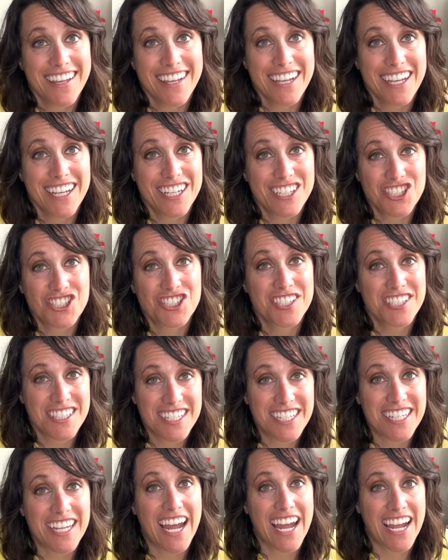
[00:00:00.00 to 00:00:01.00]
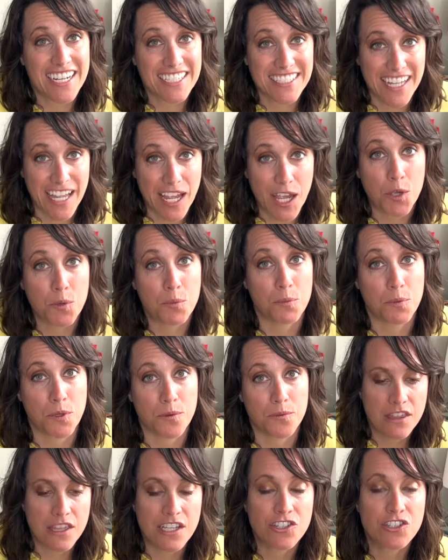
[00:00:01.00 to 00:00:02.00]
It's just a guide to help you.
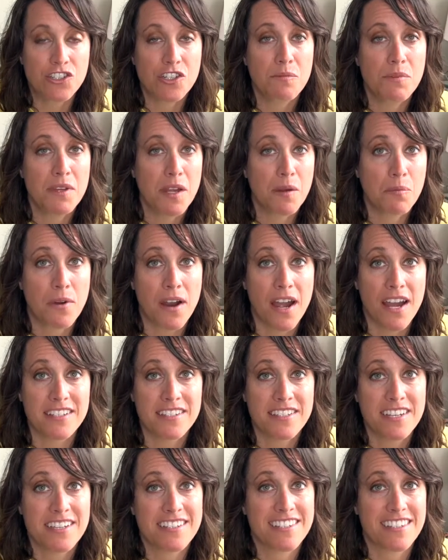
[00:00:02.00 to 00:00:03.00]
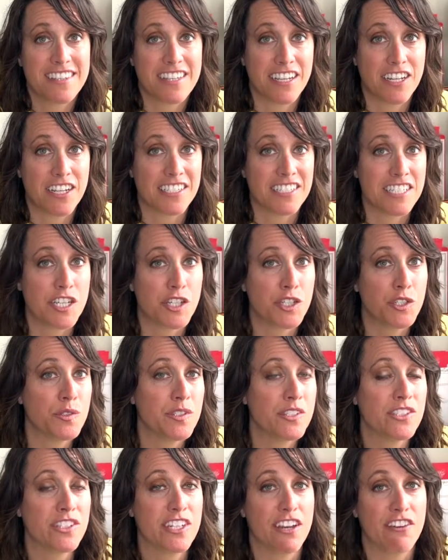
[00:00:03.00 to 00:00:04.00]
This should be a process that
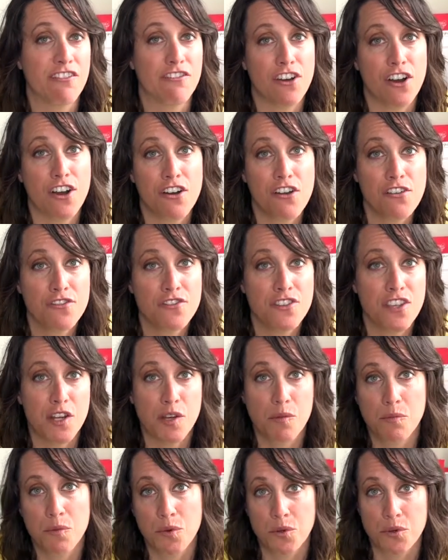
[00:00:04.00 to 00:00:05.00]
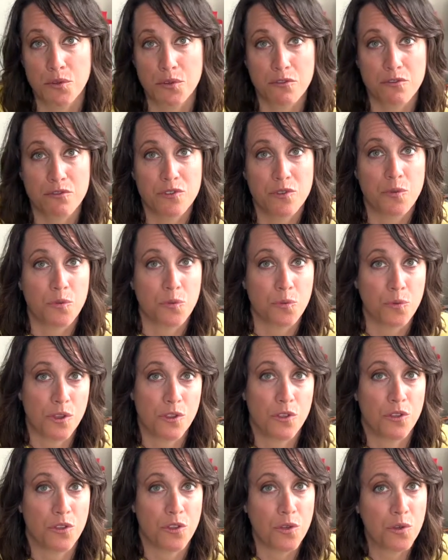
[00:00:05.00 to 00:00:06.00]
continuously evolves and improves
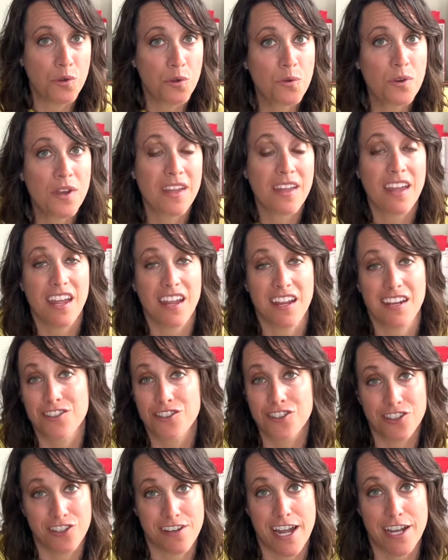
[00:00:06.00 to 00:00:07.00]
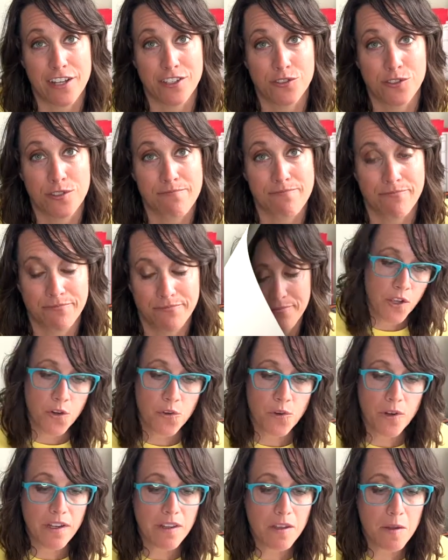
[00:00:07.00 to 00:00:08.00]
with you and your classroom.
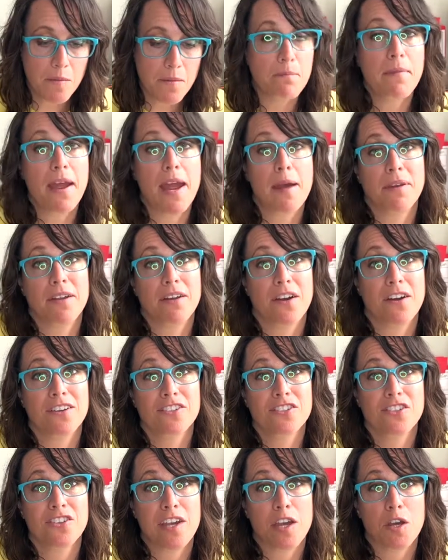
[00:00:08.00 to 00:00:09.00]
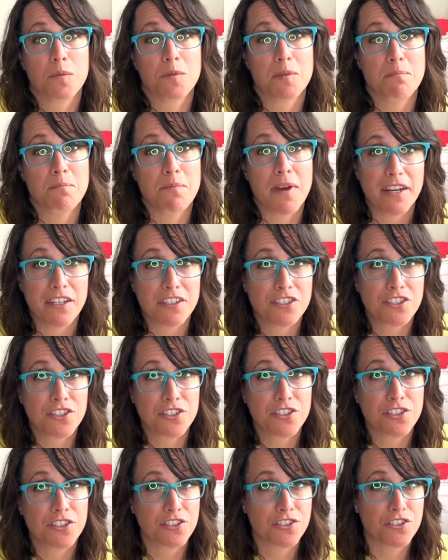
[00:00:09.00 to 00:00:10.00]
Curriculum mapping also helps monitor
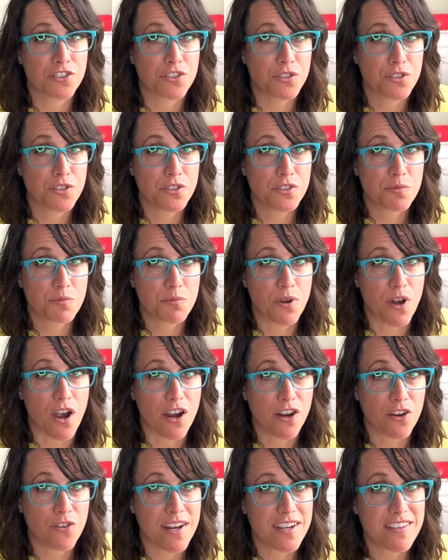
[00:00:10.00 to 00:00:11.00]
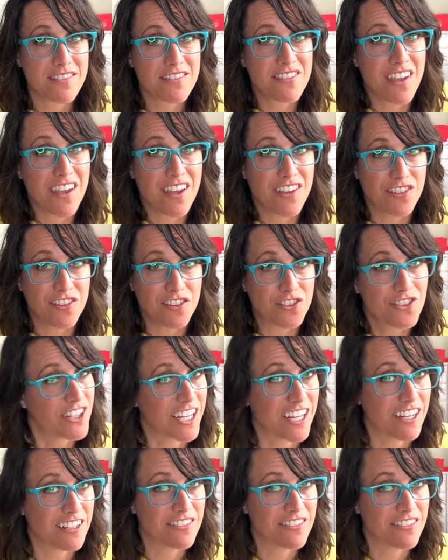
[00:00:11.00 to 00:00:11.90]
your students' progress and learning.